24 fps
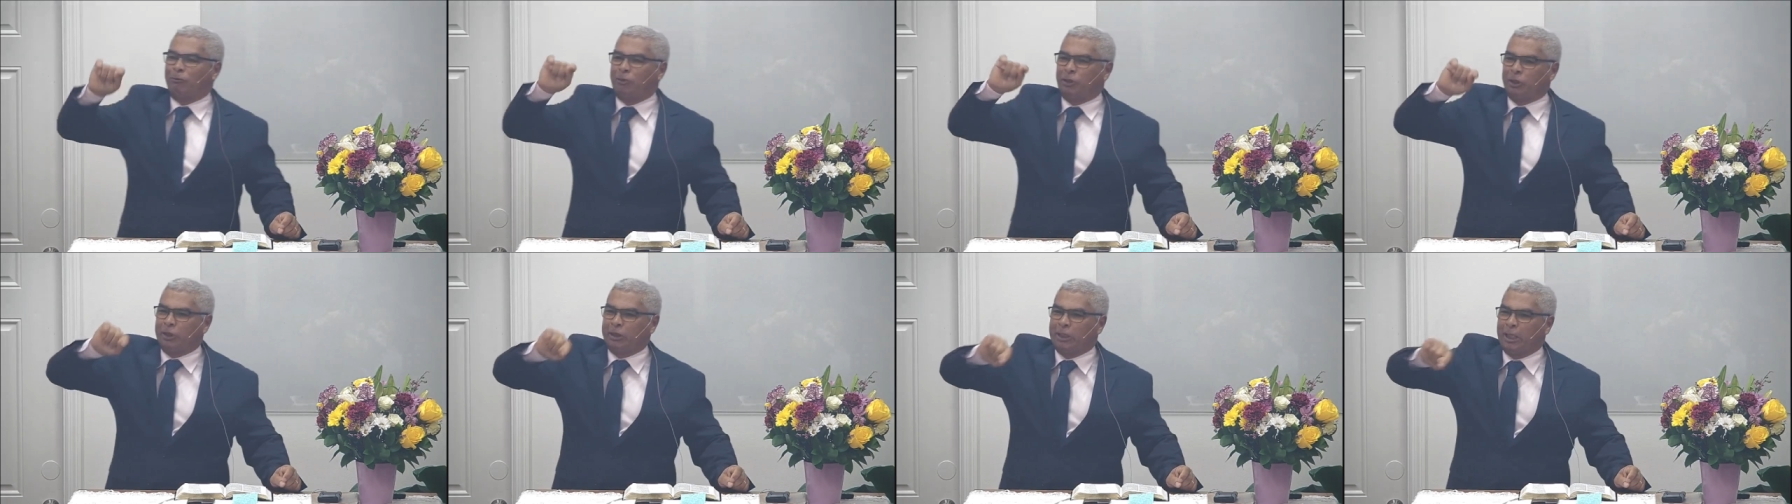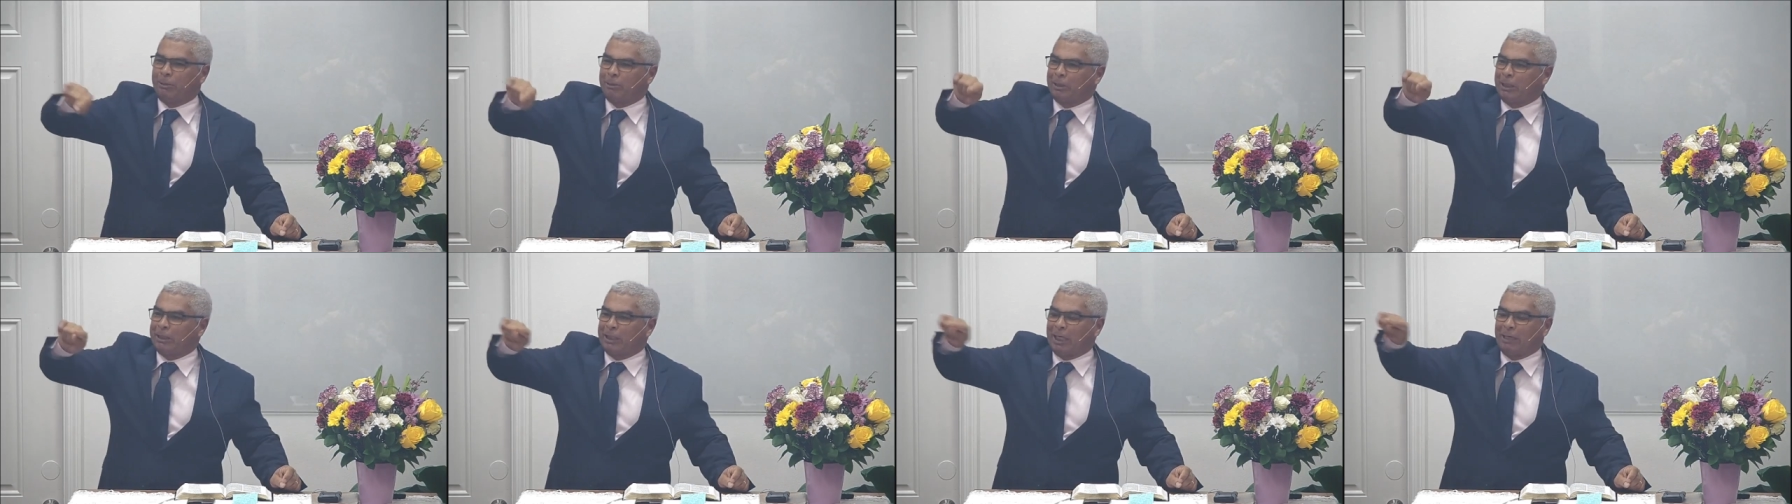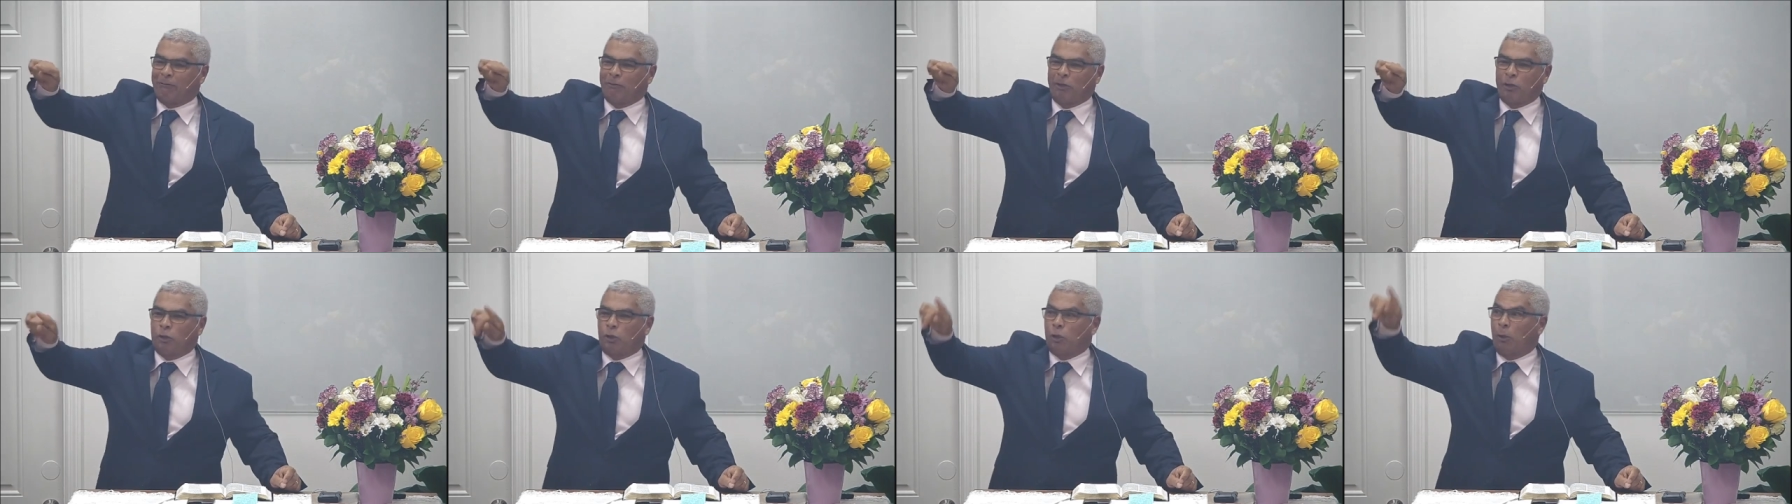river
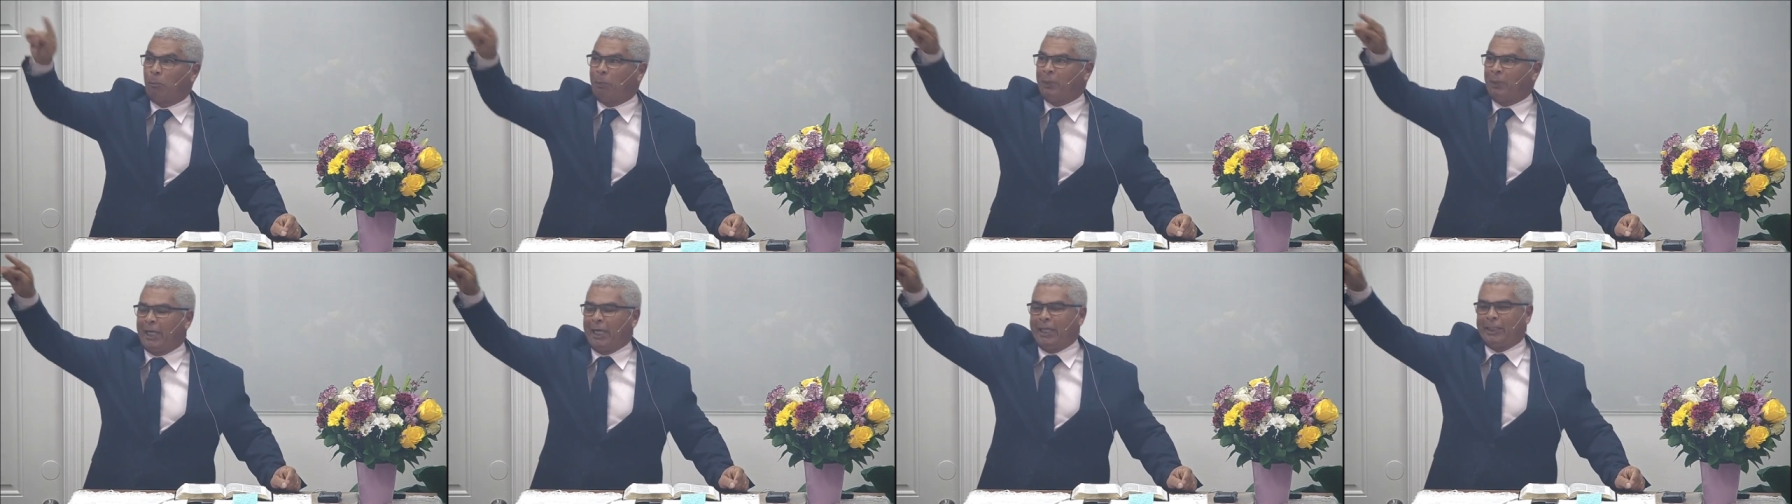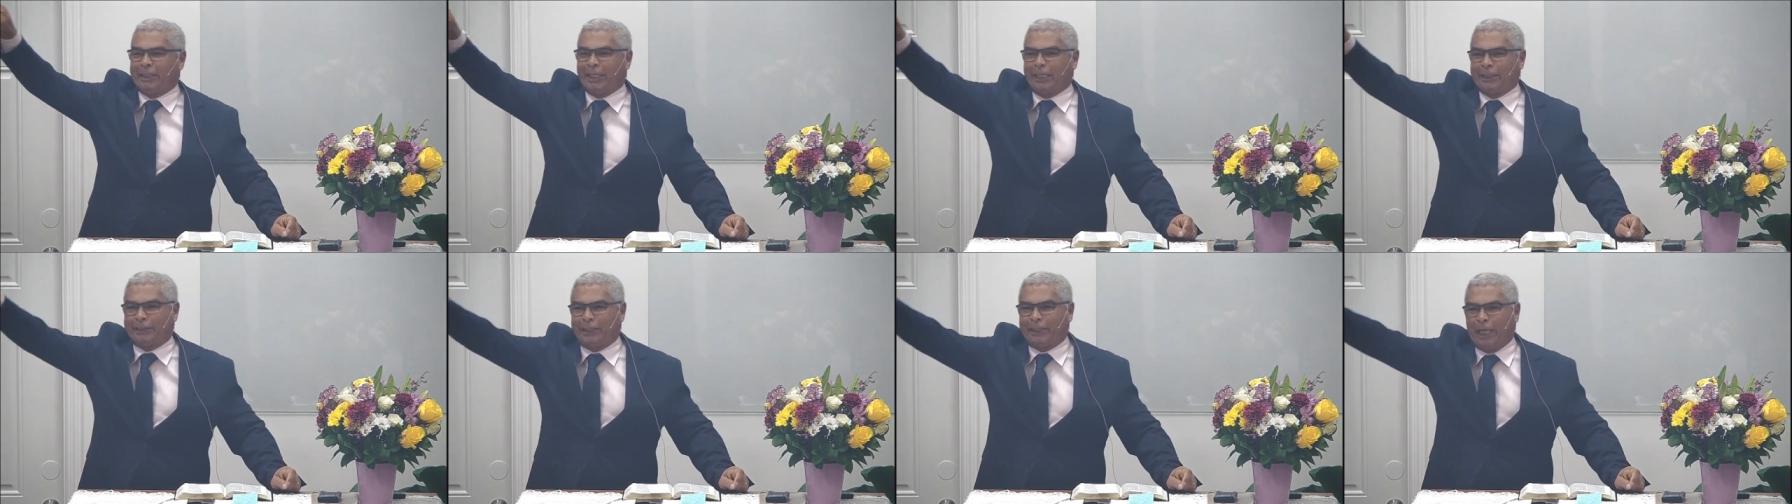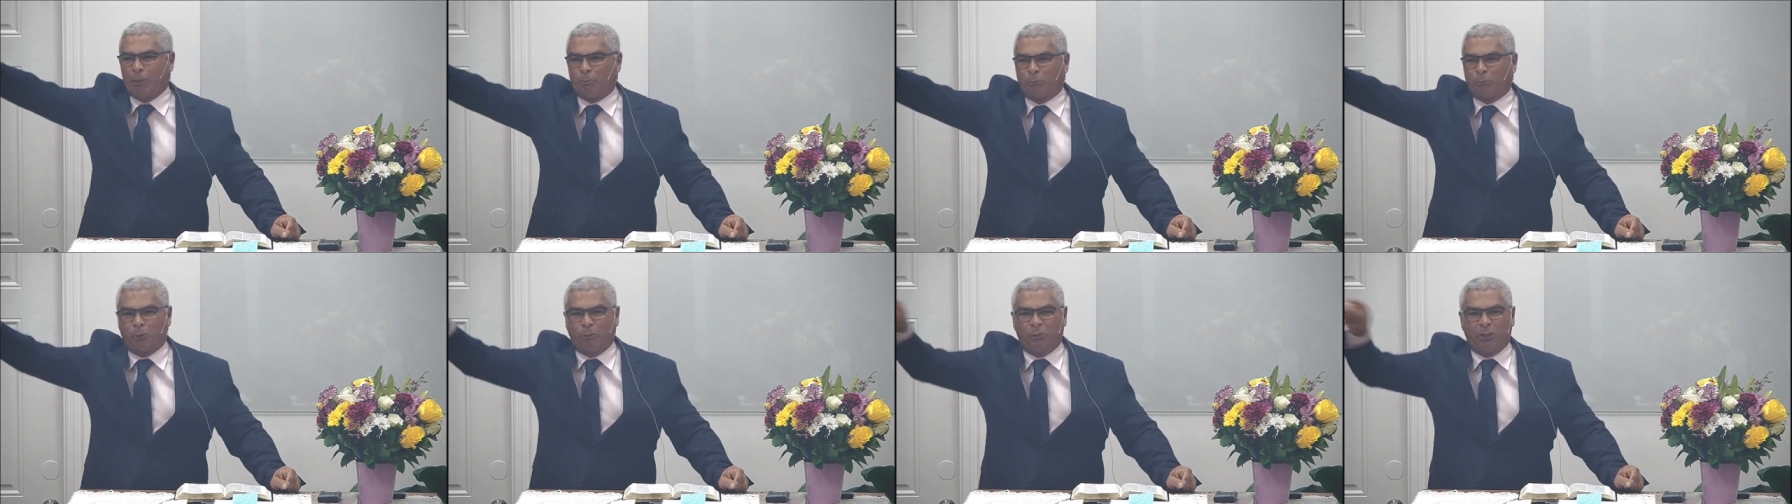where the people of
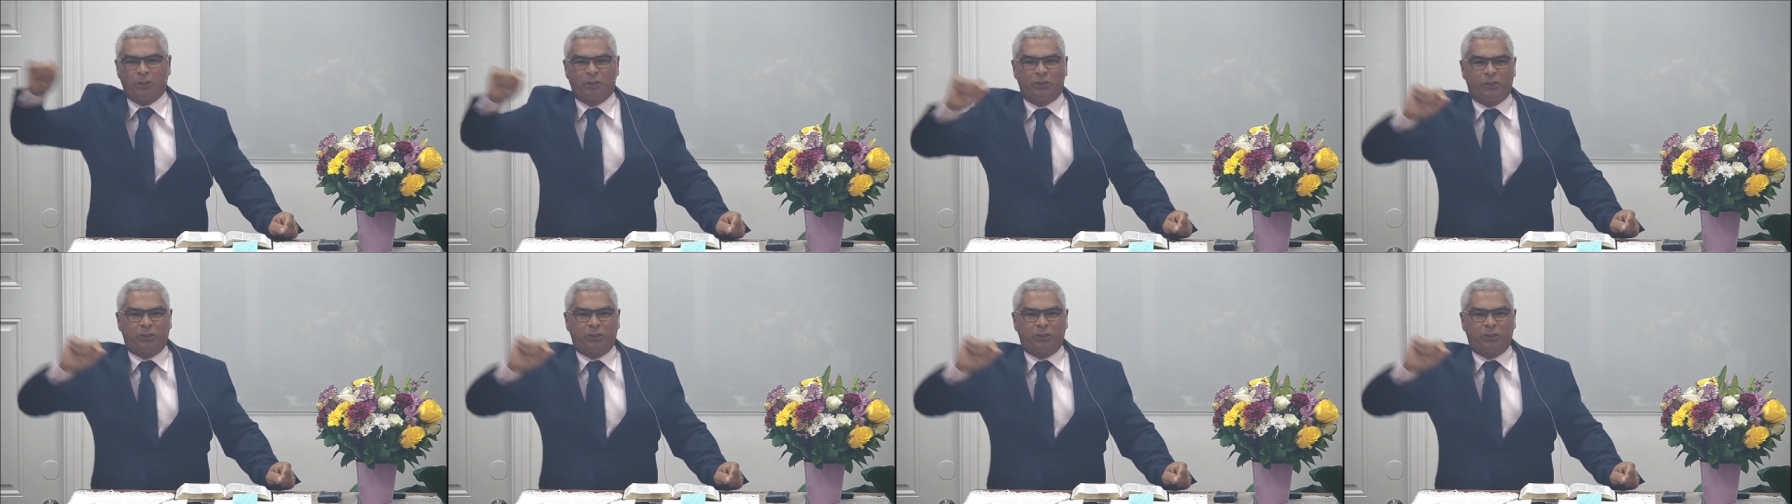God